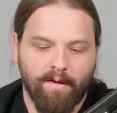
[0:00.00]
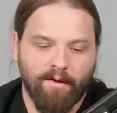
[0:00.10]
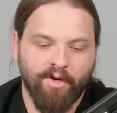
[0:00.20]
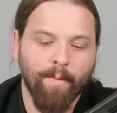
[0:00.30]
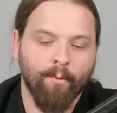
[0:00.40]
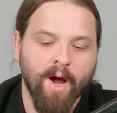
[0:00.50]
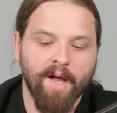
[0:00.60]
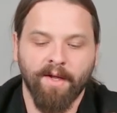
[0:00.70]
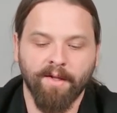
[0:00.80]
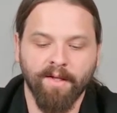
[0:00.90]
grab
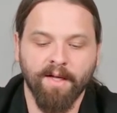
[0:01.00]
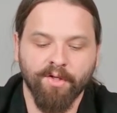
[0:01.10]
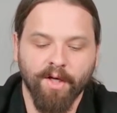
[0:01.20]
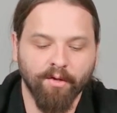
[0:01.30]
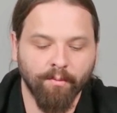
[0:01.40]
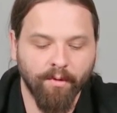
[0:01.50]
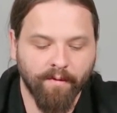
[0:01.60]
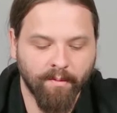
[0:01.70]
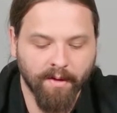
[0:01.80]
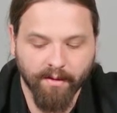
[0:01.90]
1 and then try to
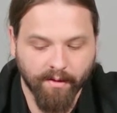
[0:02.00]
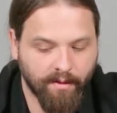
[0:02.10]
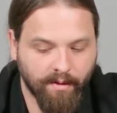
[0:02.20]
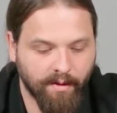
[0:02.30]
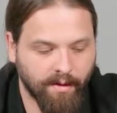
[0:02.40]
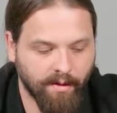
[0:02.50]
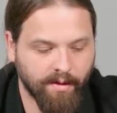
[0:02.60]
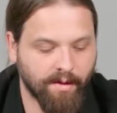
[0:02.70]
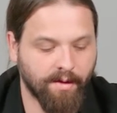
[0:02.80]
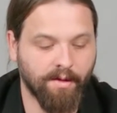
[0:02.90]
move it, but
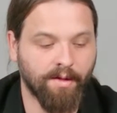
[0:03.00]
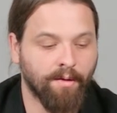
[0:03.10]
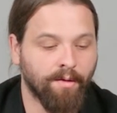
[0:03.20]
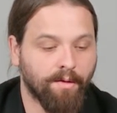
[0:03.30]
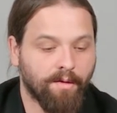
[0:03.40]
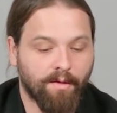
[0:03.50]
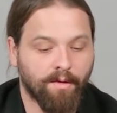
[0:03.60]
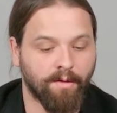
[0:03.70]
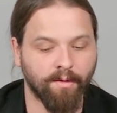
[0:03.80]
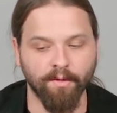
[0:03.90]
it's still
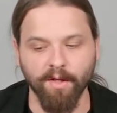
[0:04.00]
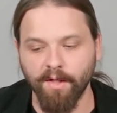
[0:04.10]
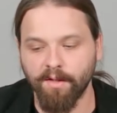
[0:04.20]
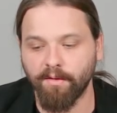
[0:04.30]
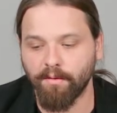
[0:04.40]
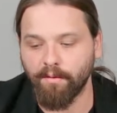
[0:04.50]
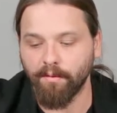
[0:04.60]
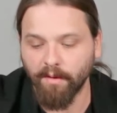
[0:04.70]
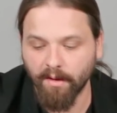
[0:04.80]
not really easy to do.